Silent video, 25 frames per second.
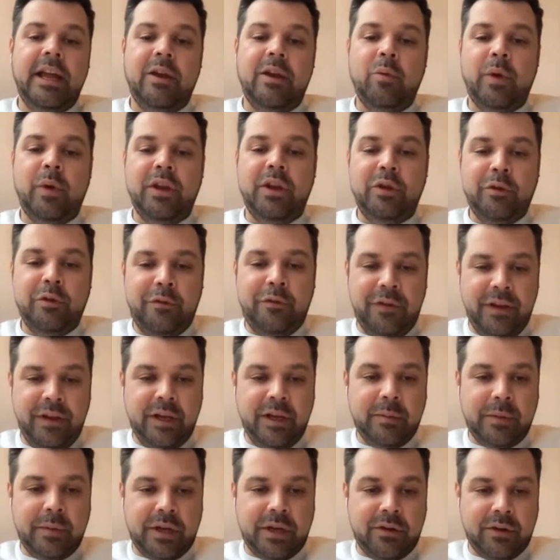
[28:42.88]
And when you
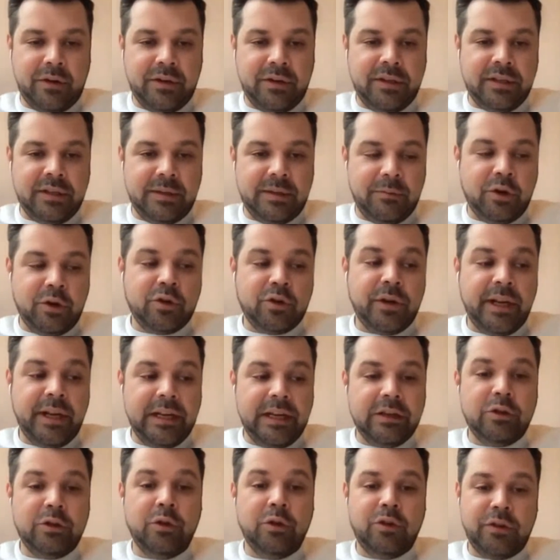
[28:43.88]
think about
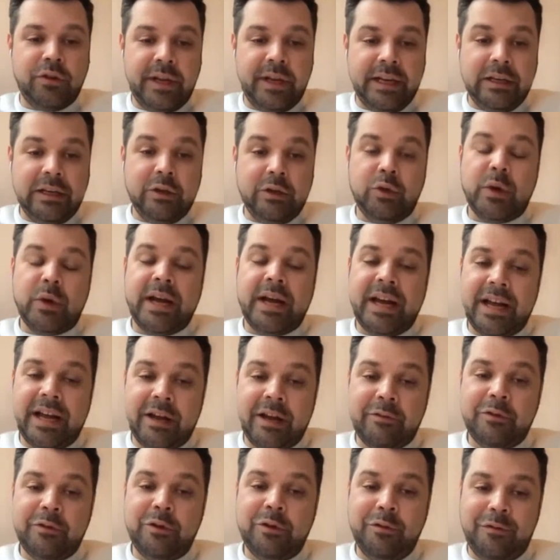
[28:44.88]
cradle to cradle, you
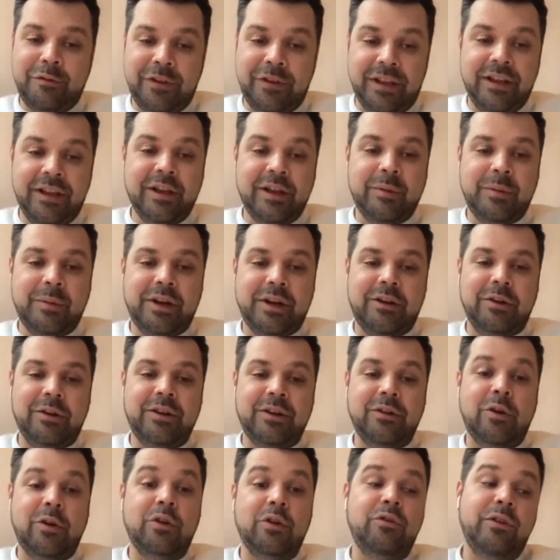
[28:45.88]
have to think
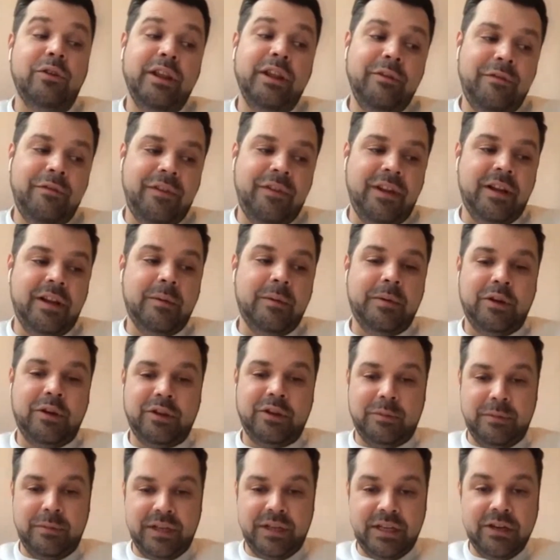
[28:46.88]
about or rethink
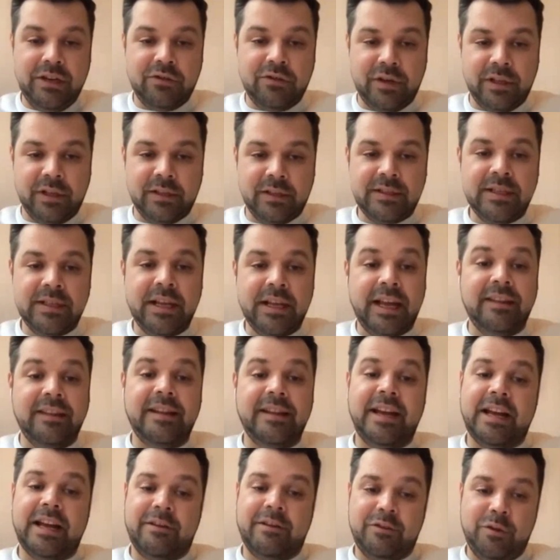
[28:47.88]
about the materials,
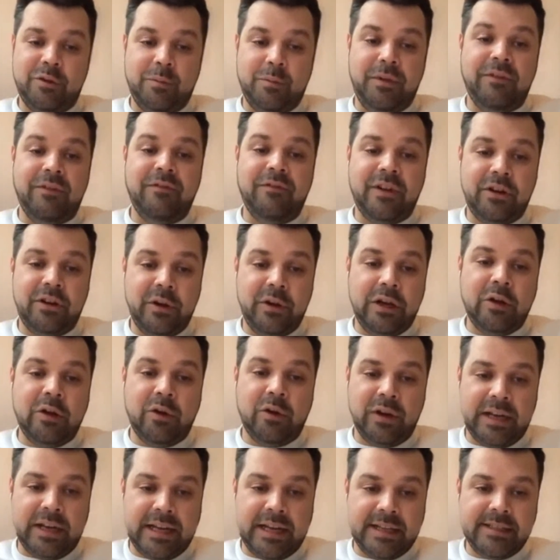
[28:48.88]
and they have to be very
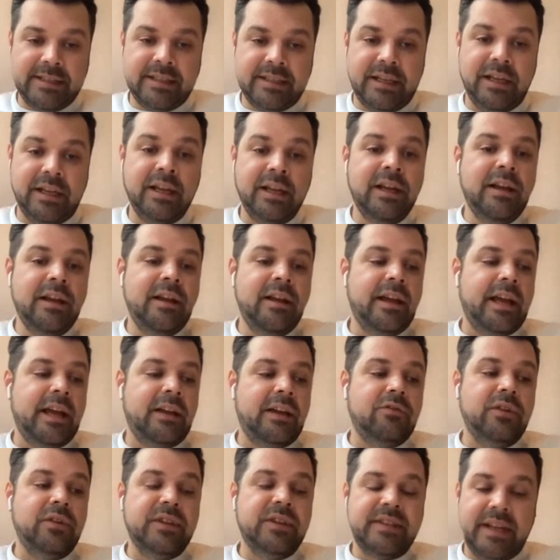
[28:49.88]
long lasting
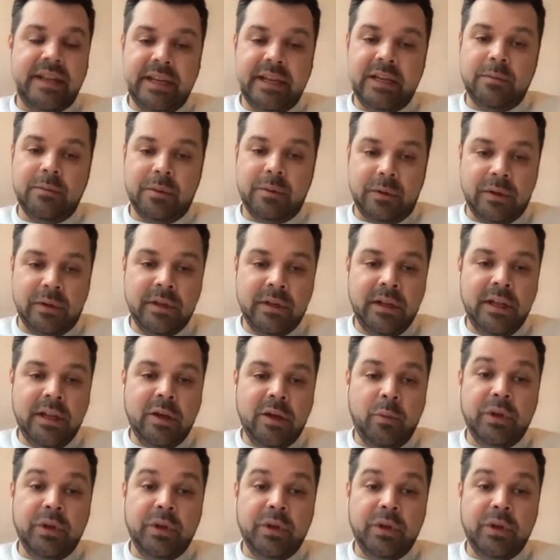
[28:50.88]
and recyclable,